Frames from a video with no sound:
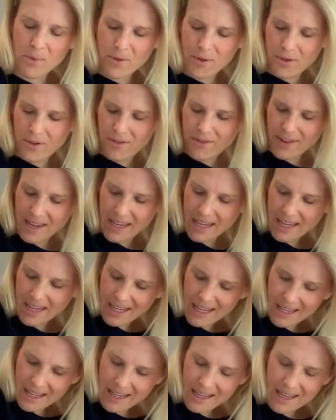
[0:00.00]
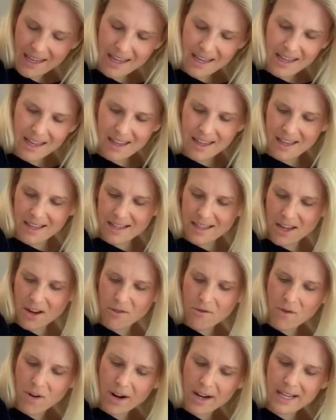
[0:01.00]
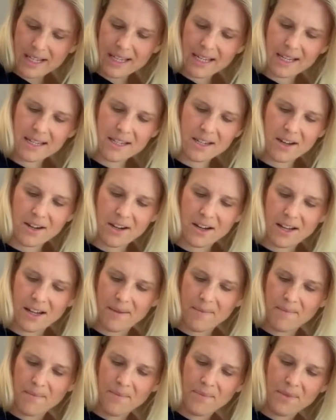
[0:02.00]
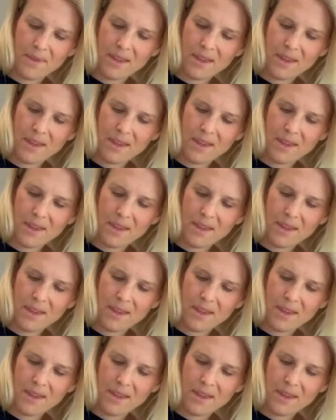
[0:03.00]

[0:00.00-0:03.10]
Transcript: proving, there's no rising time.